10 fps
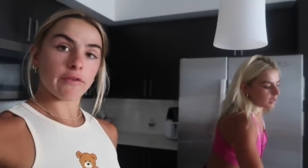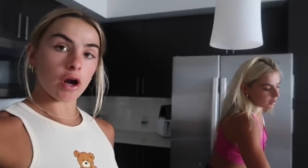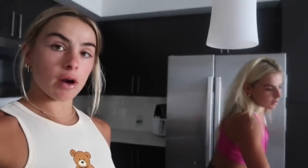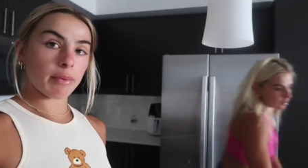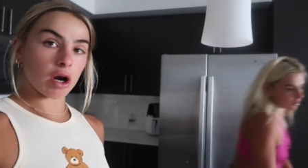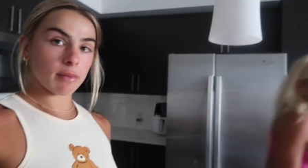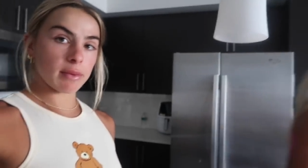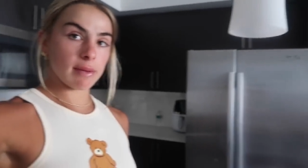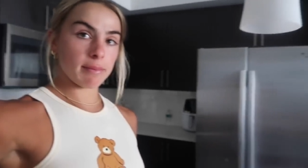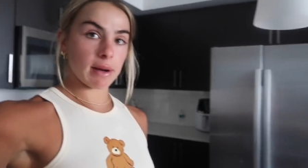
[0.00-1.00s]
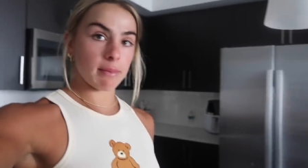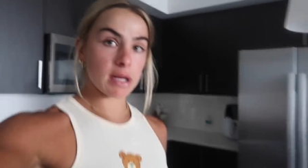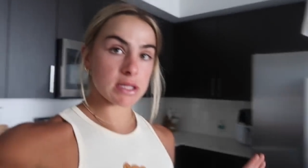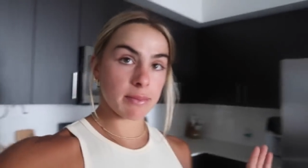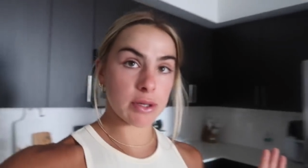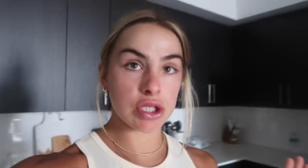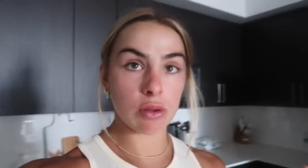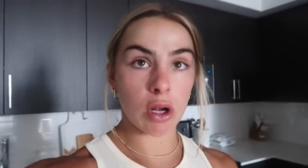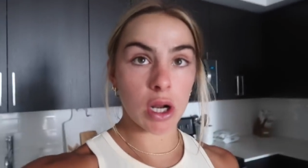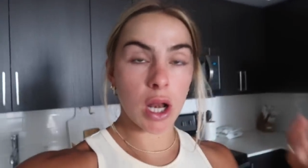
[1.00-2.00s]
For our apartment, but I'm about to put
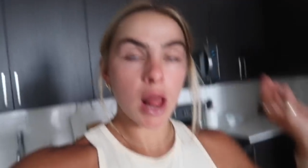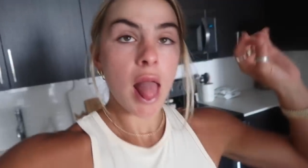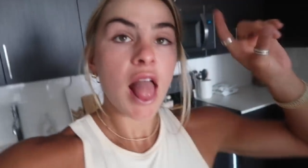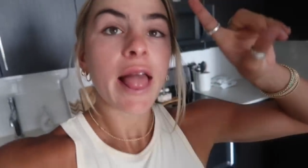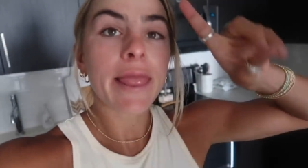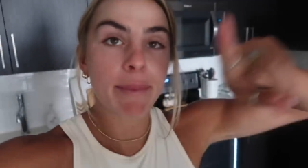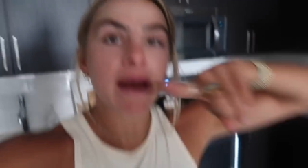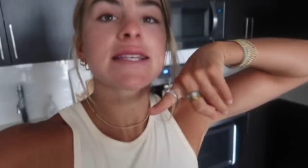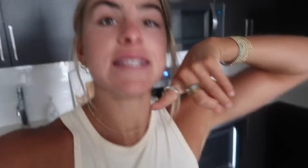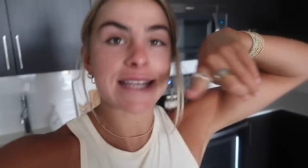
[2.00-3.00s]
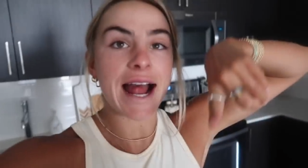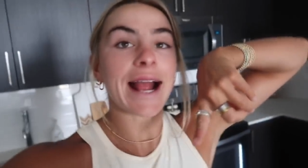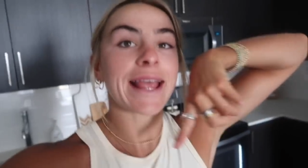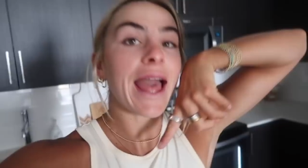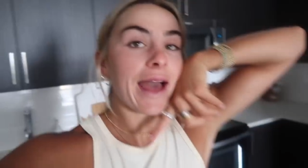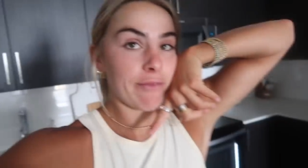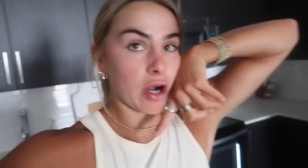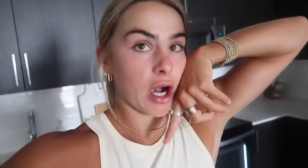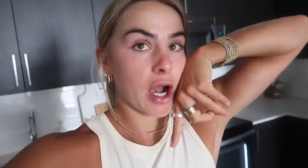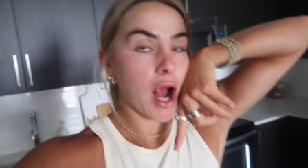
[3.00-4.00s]
you on the best snack
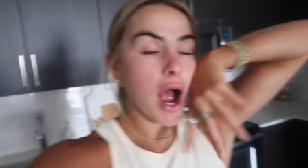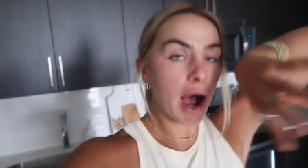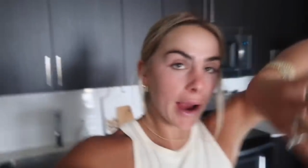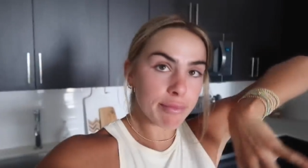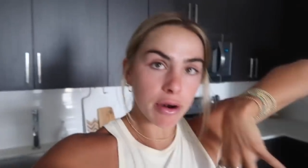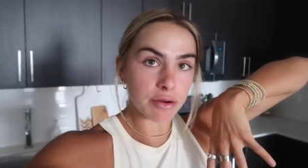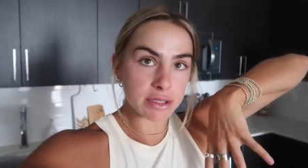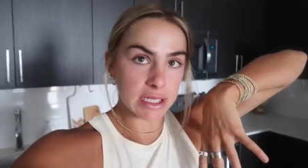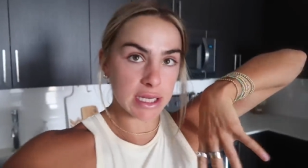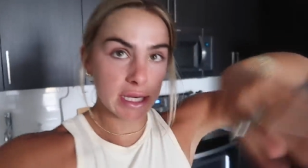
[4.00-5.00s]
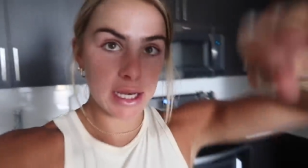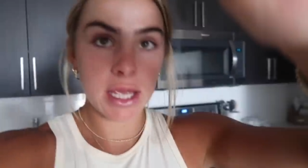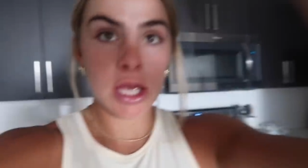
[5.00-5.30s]
ever high protein.